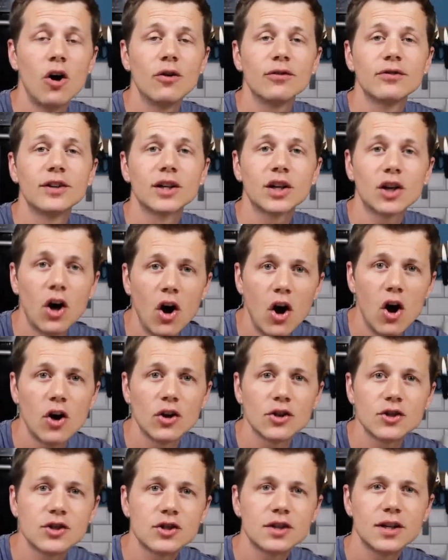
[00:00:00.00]
of the
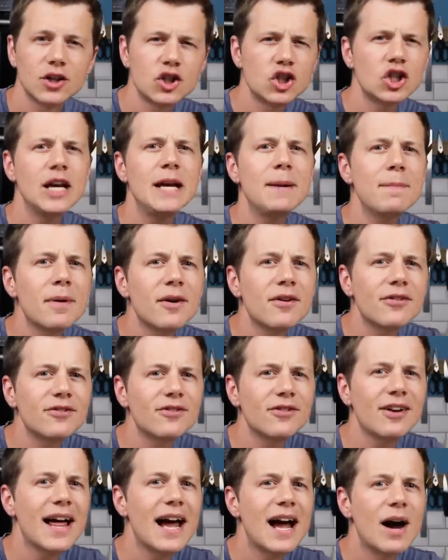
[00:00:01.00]
cost. Cheaper
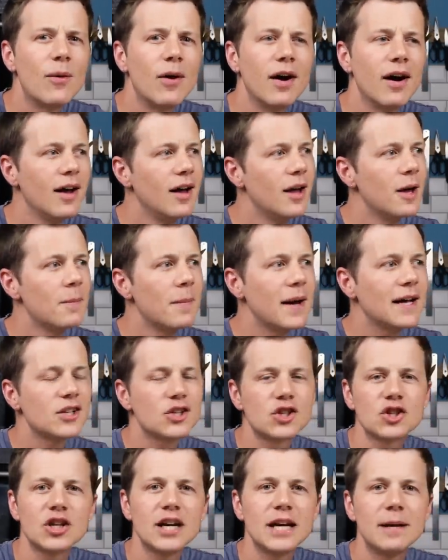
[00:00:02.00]
flour
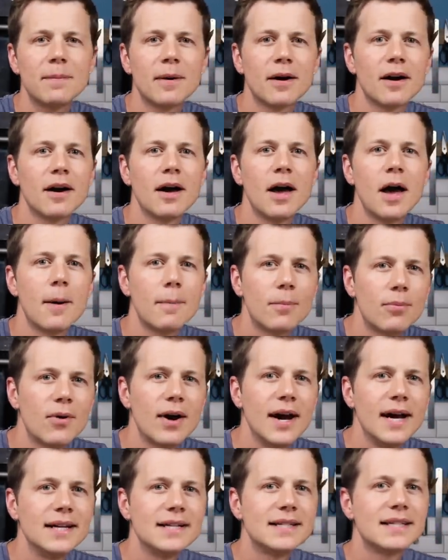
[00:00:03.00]
makes cheaper
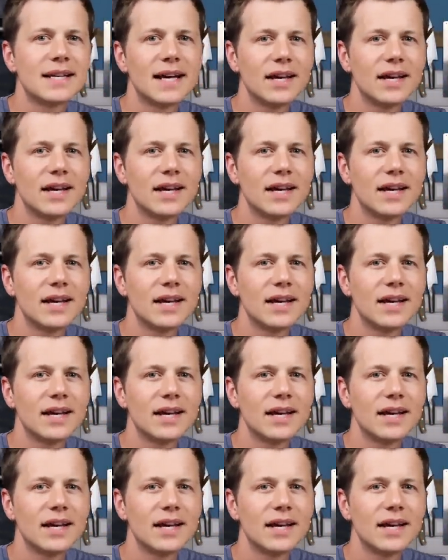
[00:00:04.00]
bread.